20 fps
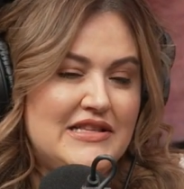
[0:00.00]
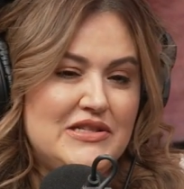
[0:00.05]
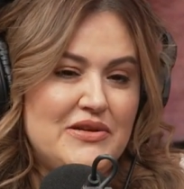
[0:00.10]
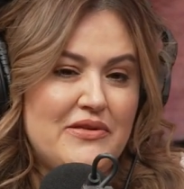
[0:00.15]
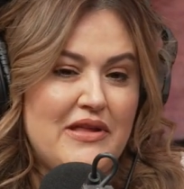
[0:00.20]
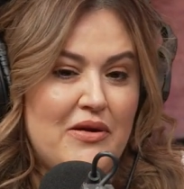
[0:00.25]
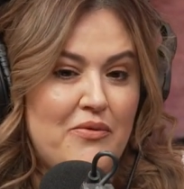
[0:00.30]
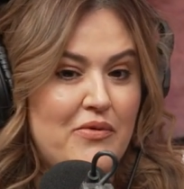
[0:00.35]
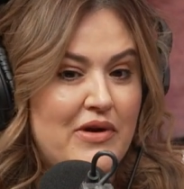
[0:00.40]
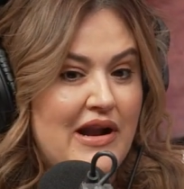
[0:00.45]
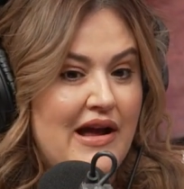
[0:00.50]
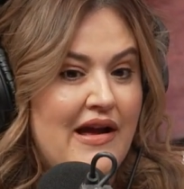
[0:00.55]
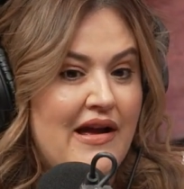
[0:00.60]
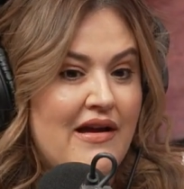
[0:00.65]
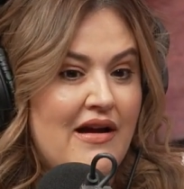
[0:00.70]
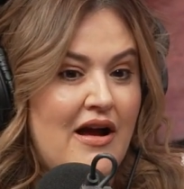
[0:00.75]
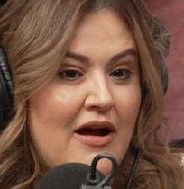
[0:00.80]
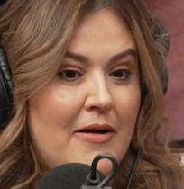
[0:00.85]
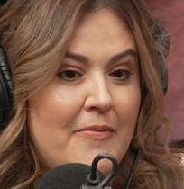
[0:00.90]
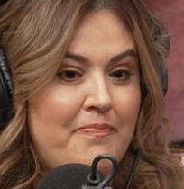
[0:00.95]
So then when
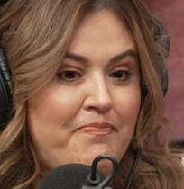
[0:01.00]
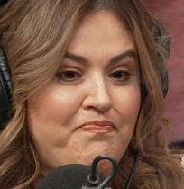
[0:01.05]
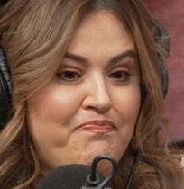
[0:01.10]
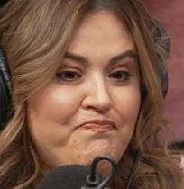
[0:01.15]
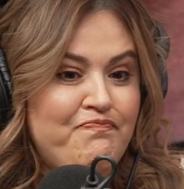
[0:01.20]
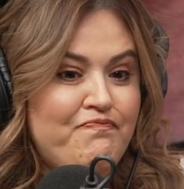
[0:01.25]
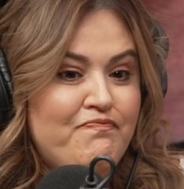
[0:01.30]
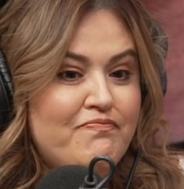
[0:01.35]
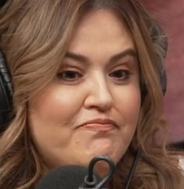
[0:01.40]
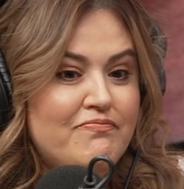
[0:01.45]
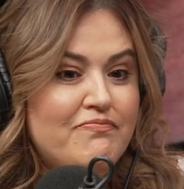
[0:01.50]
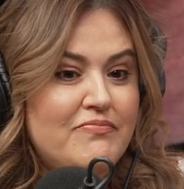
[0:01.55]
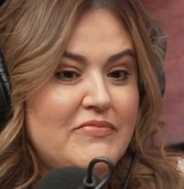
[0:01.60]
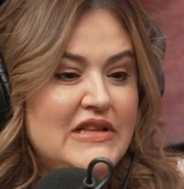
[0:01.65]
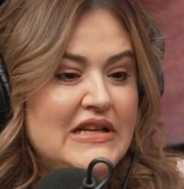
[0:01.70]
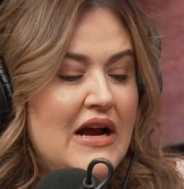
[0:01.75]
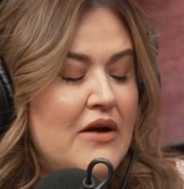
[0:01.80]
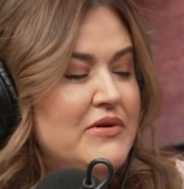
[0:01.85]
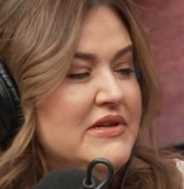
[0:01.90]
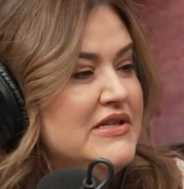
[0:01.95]

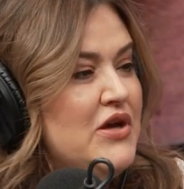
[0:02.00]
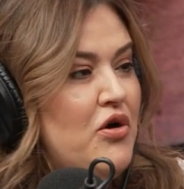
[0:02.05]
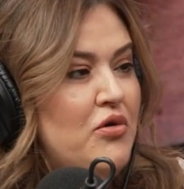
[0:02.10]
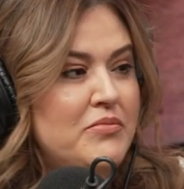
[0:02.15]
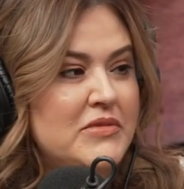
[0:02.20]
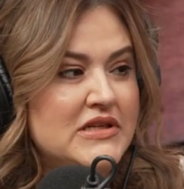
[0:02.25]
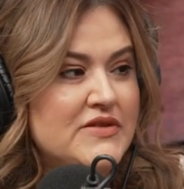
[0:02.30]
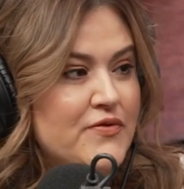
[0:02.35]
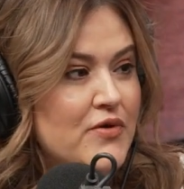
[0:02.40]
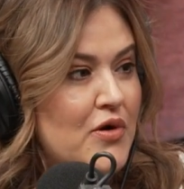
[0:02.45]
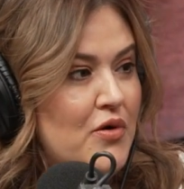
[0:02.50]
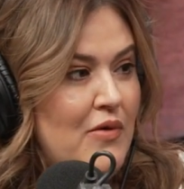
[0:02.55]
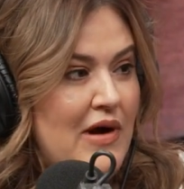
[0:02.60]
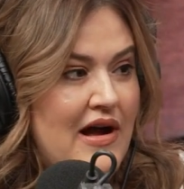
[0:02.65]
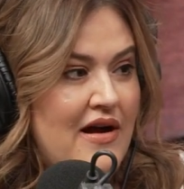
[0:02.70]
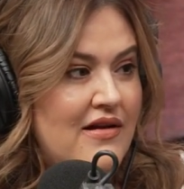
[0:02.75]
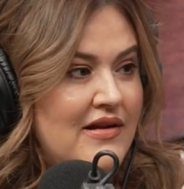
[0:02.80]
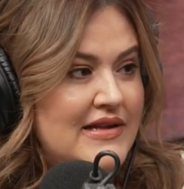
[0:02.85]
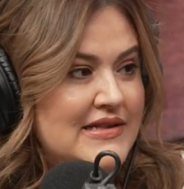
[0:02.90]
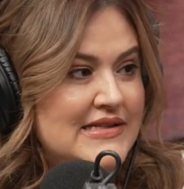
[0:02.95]
I was homeless for a
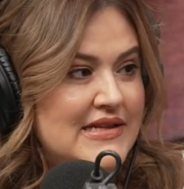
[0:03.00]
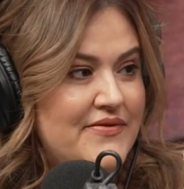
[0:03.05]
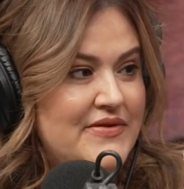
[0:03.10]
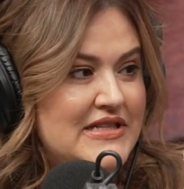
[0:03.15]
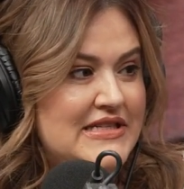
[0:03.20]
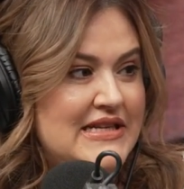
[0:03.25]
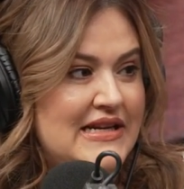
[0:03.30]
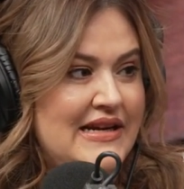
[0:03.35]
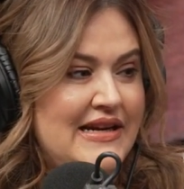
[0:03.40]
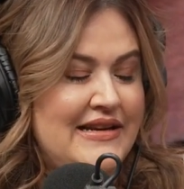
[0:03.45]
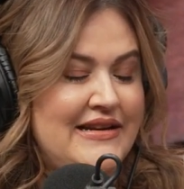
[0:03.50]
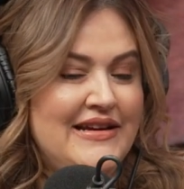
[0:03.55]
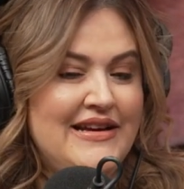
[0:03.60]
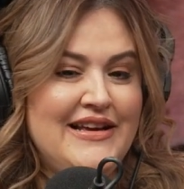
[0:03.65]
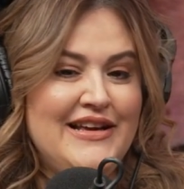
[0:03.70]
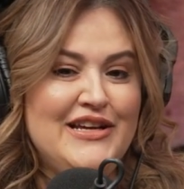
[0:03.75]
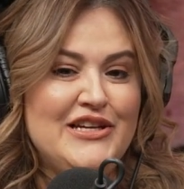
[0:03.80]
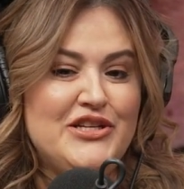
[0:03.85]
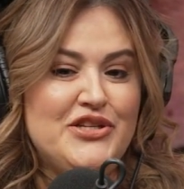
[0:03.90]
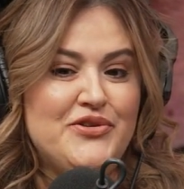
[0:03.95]
while at 17,
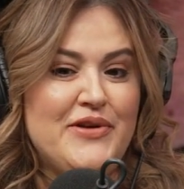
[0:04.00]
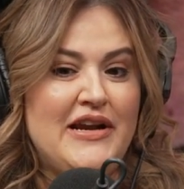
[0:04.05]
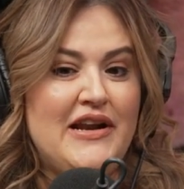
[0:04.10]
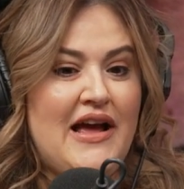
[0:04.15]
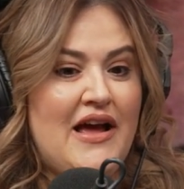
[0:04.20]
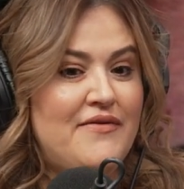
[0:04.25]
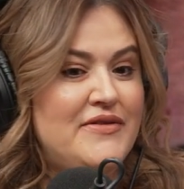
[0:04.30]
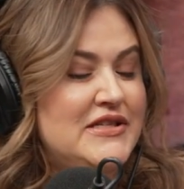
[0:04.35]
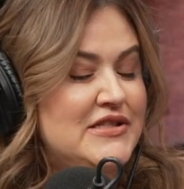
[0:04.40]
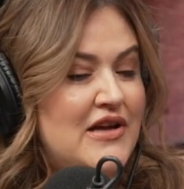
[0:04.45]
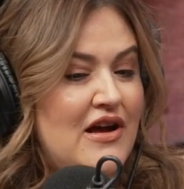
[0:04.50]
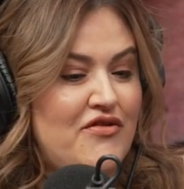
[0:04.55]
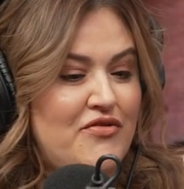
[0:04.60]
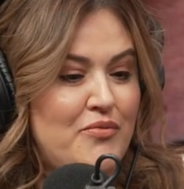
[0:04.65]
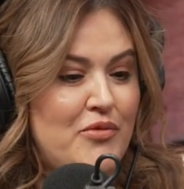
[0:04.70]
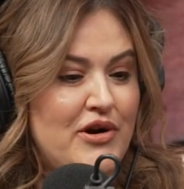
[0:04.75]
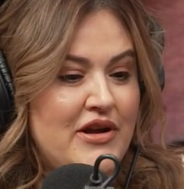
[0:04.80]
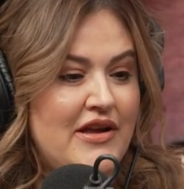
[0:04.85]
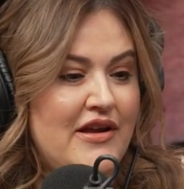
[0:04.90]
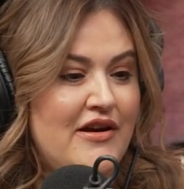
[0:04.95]
straight F
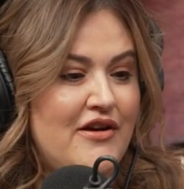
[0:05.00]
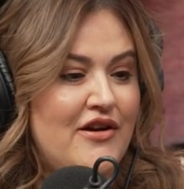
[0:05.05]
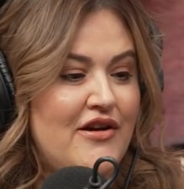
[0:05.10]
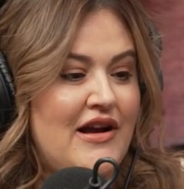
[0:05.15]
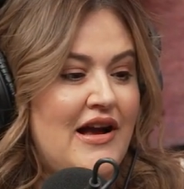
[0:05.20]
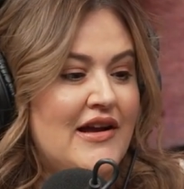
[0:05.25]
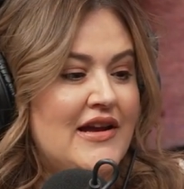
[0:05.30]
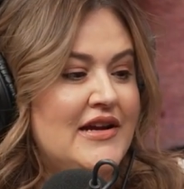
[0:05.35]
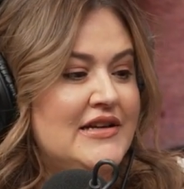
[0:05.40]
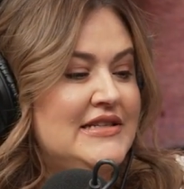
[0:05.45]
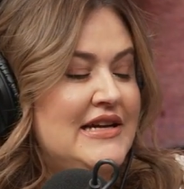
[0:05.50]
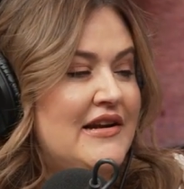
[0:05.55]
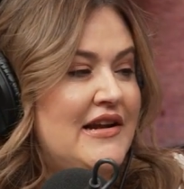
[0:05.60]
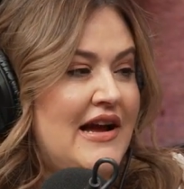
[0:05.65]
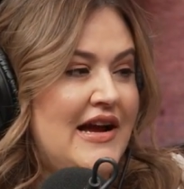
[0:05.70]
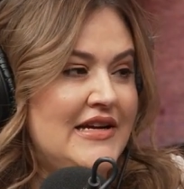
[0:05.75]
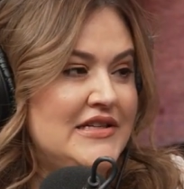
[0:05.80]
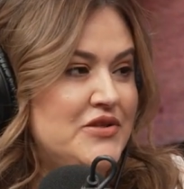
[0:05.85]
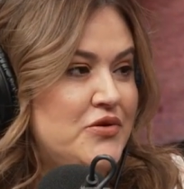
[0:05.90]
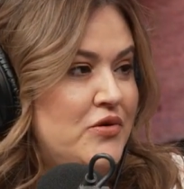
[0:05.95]
sophomore year, got kicked out of
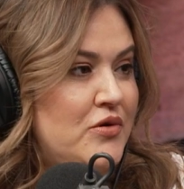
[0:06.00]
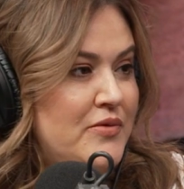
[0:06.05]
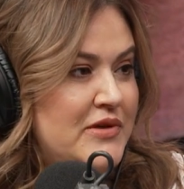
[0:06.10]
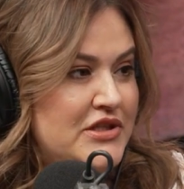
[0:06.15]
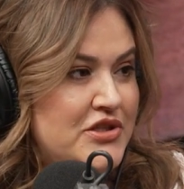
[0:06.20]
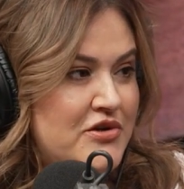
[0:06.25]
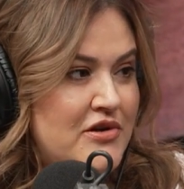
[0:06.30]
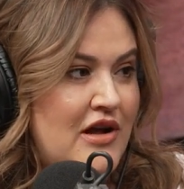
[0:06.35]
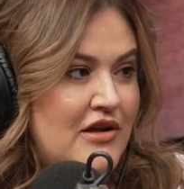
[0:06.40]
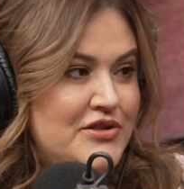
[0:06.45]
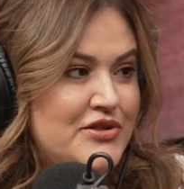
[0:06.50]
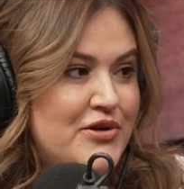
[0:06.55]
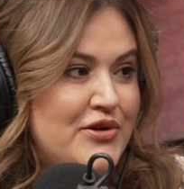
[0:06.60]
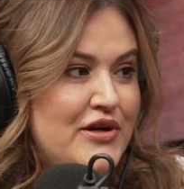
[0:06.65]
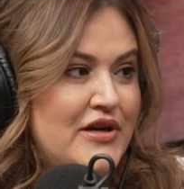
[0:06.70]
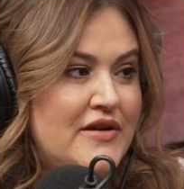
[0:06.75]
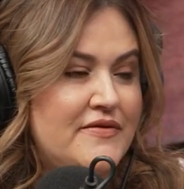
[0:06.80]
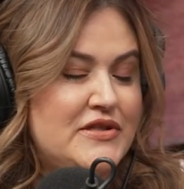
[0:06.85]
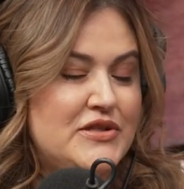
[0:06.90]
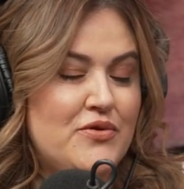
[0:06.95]
high school, went to an
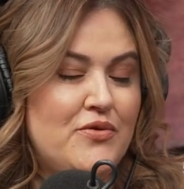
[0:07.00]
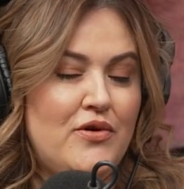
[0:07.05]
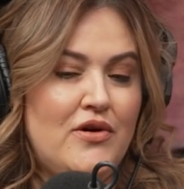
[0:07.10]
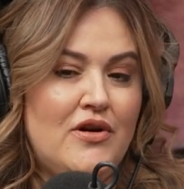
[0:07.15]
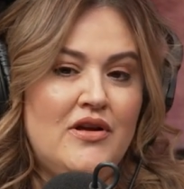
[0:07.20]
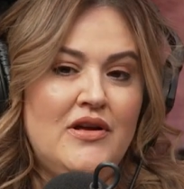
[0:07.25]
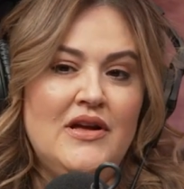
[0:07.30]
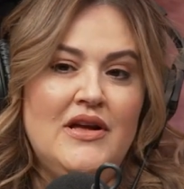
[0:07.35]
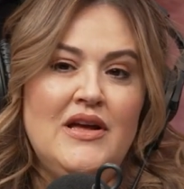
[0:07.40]
alternative school.